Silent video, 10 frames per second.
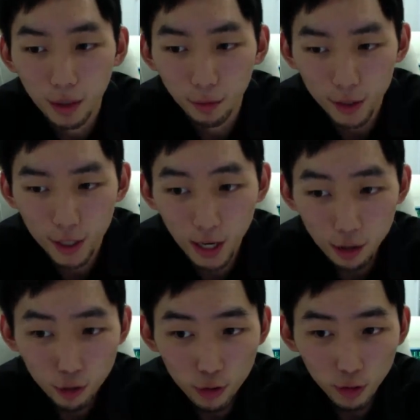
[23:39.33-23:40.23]
If it's
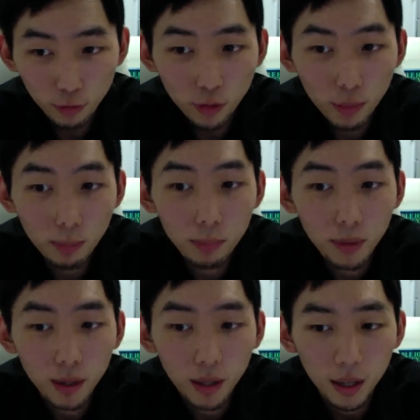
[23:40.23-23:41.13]
hundreds of them,
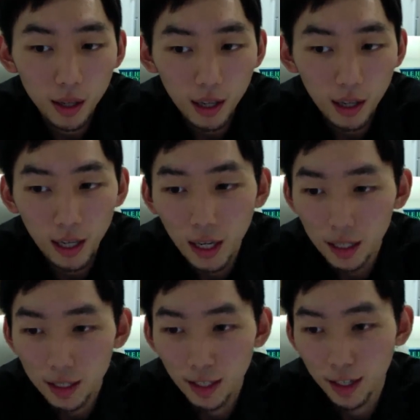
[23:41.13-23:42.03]

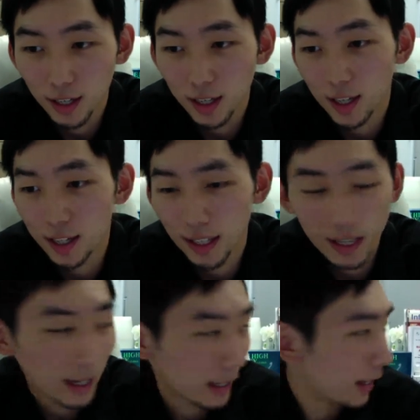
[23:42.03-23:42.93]
I'm
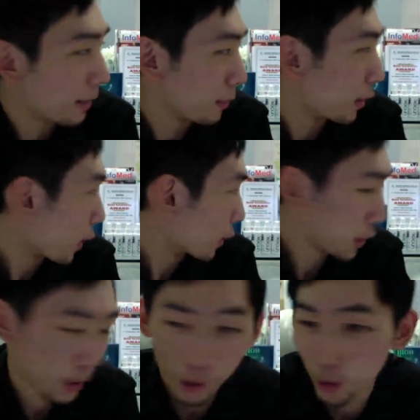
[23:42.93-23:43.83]

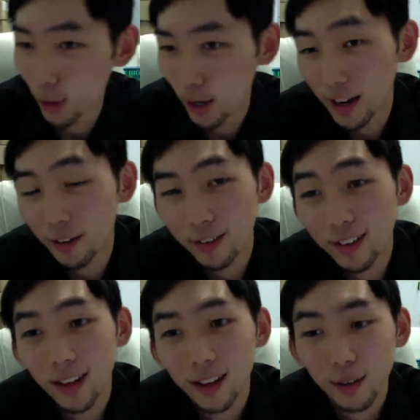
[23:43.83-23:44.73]
not sure.
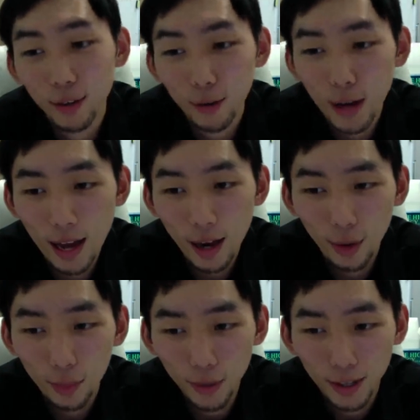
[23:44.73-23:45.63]
I don't know
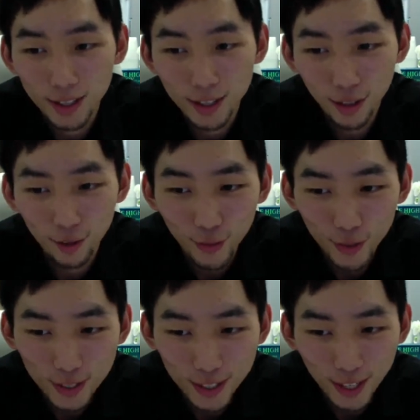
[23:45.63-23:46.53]
how it works on the
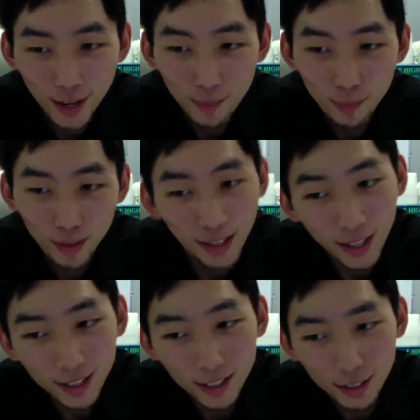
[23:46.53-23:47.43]
first time.
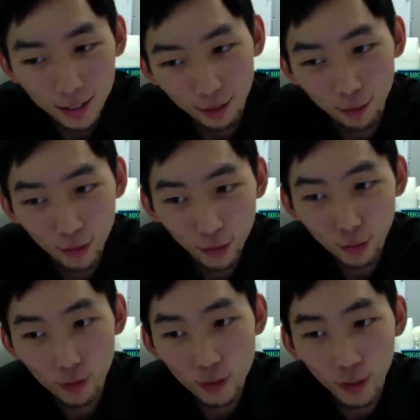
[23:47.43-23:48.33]
You can
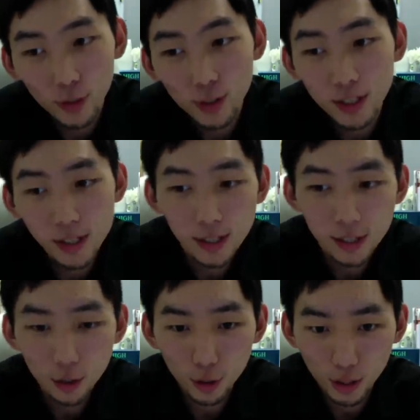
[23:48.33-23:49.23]
feel the results,
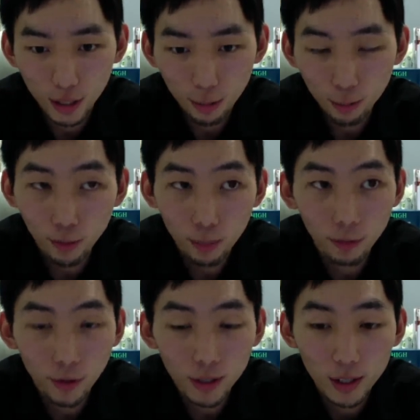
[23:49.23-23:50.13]
surely,
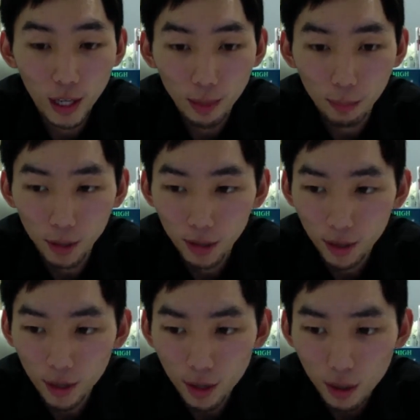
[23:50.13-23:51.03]
from the first time, but
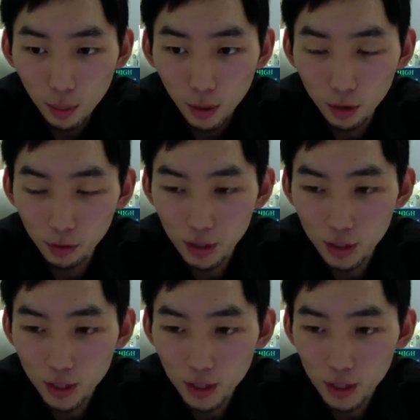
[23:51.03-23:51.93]
whether
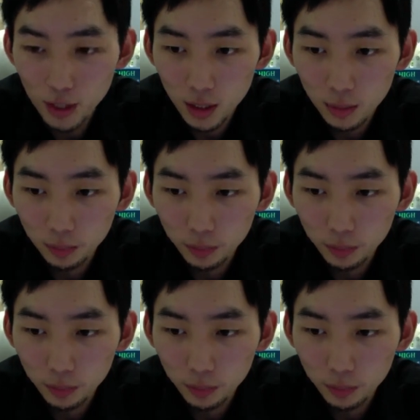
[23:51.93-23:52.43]
it's